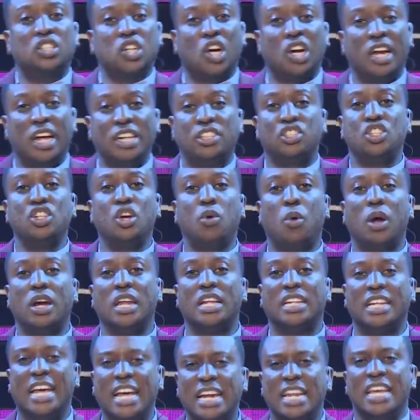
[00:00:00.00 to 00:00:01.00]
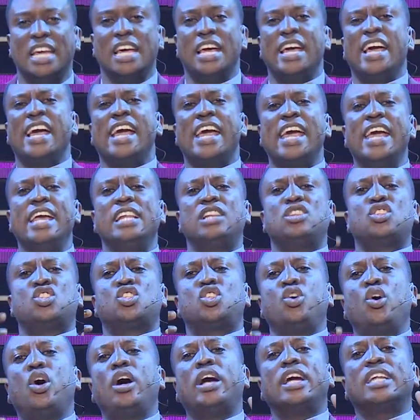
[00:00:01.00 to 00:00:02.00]
talent, you know what he did? He
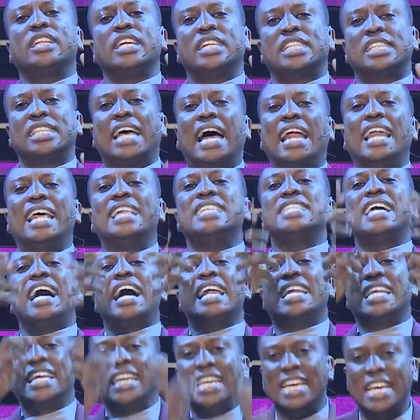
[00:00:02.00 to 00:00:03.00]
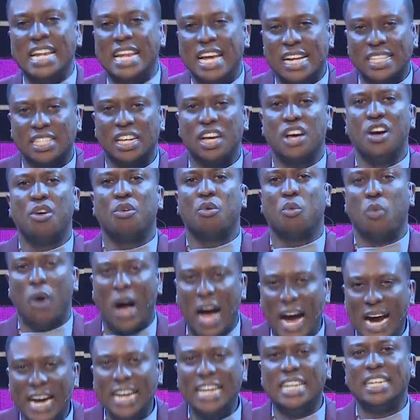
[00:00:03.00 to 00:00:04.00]
took the talent and hid it.
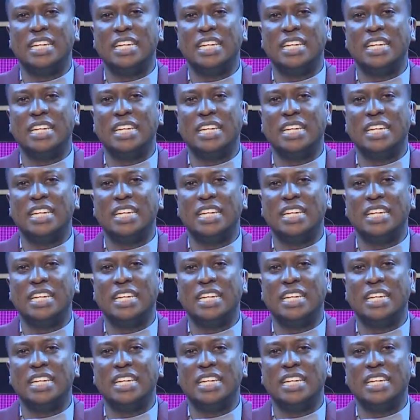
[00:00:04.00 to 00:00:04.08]
Why